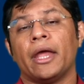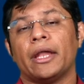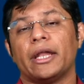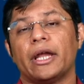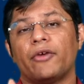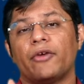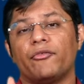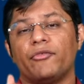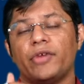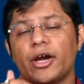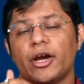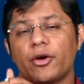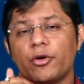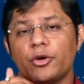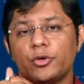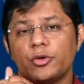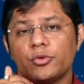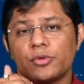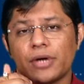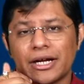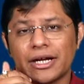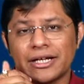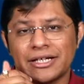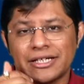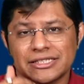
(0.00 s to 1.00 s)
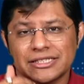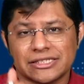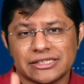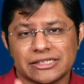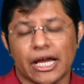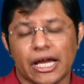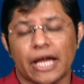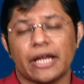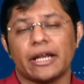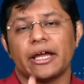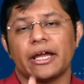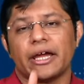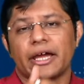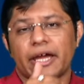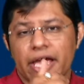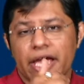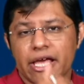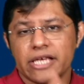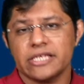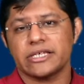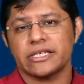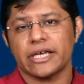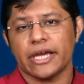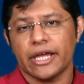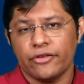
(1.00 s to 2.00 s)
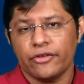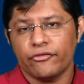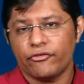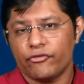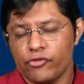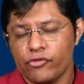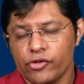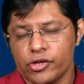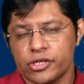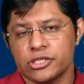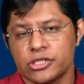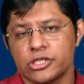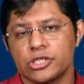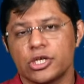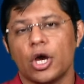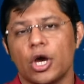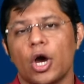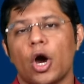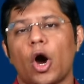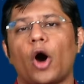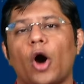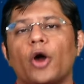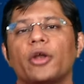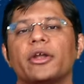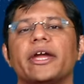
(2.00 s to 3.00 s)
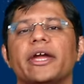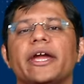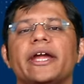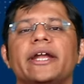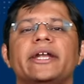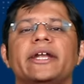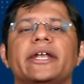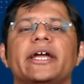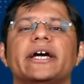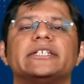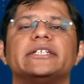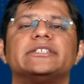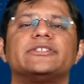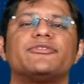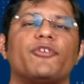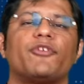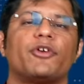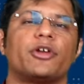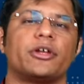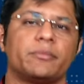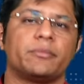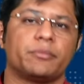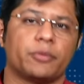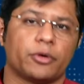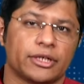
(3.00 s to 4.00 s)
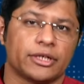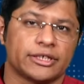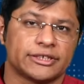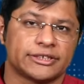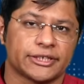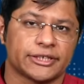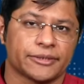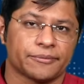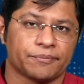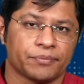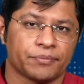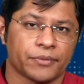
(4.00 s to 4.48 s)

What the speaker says: Now, we are going to understand his influence on India's foreign policy.